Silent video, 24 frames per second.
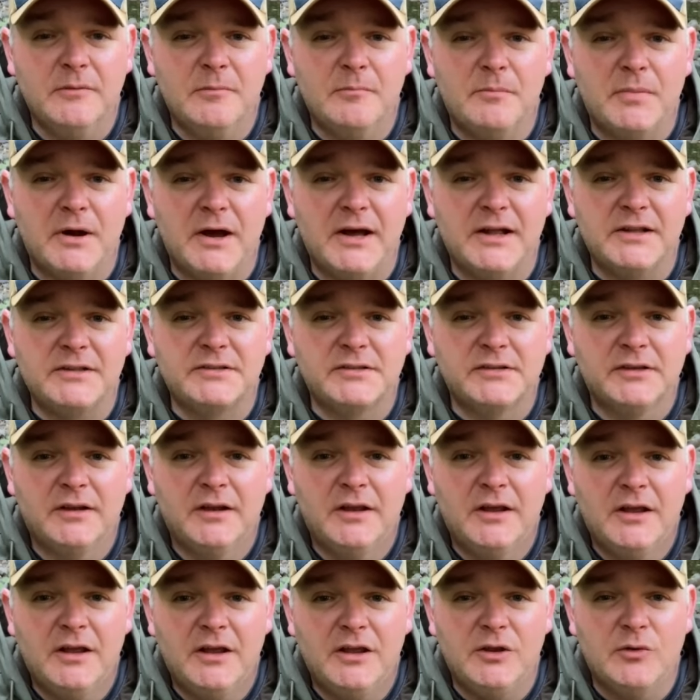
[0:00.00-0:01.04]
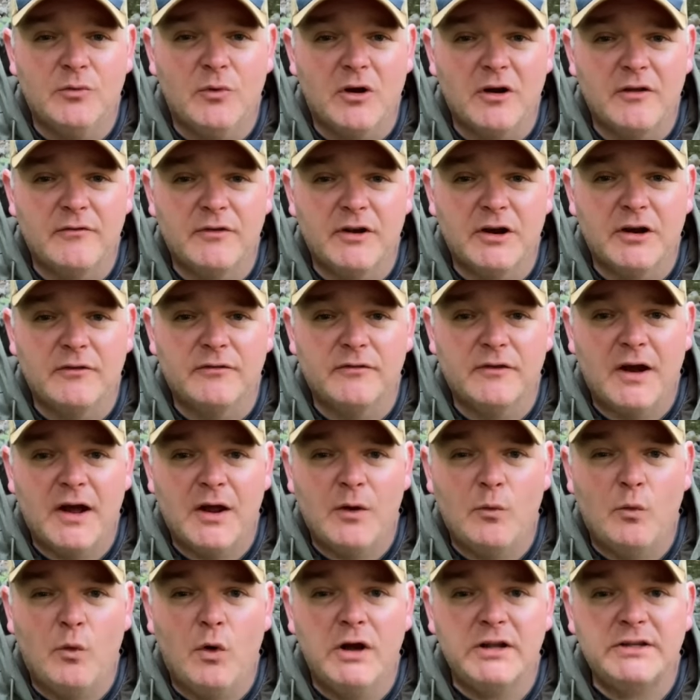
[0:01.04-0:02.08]
but you want to verify
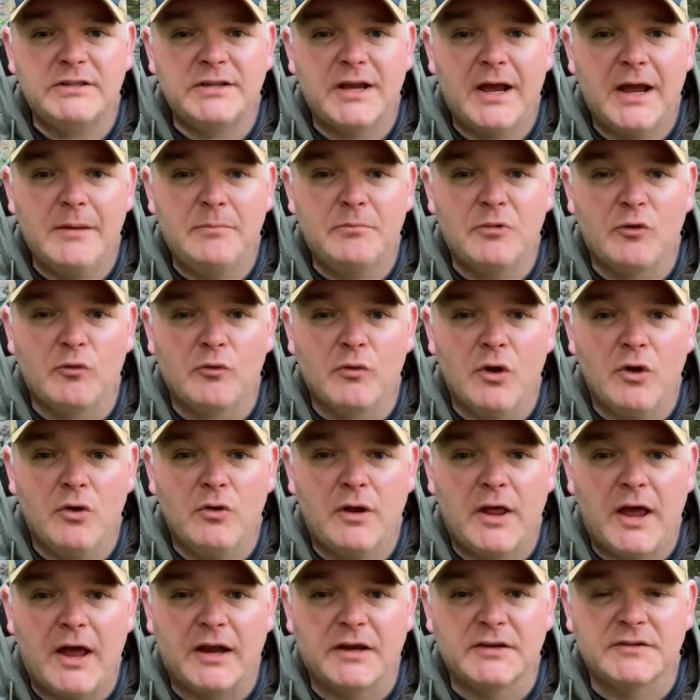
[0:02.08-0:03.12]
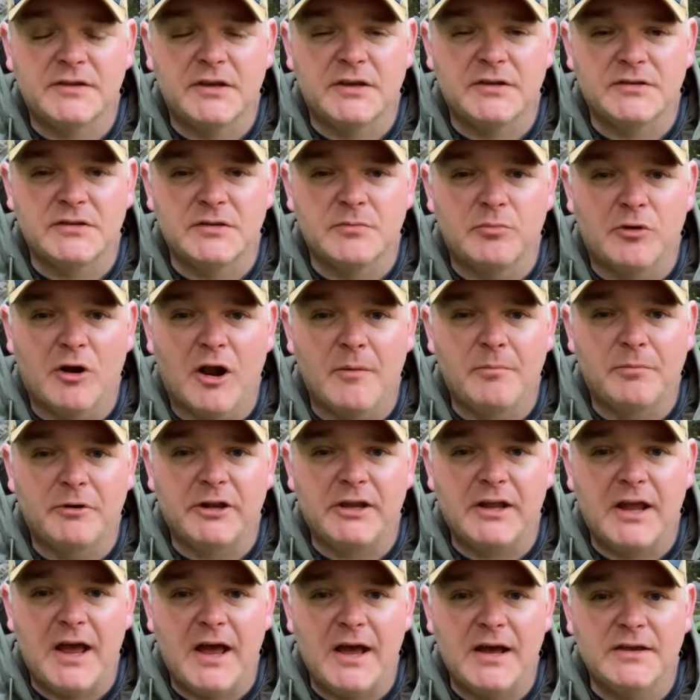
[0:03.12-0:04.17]
what type of road access the property
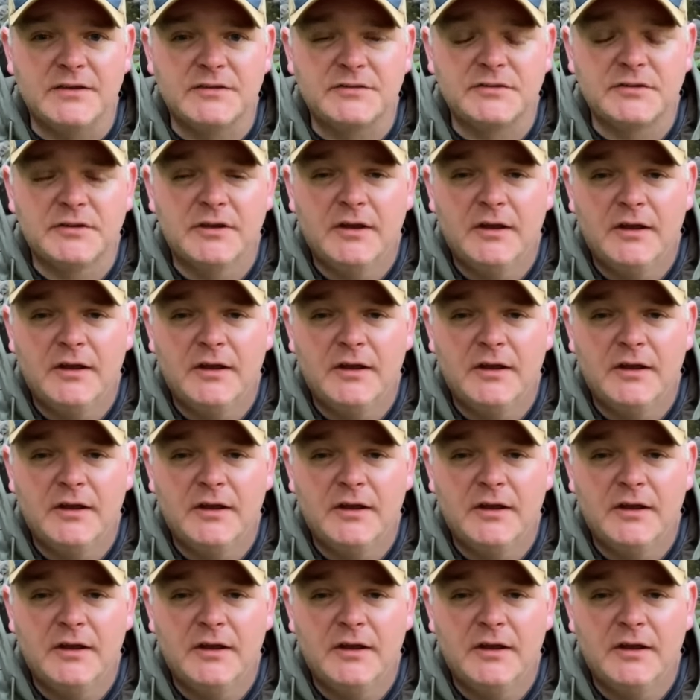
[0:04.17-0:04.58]
has.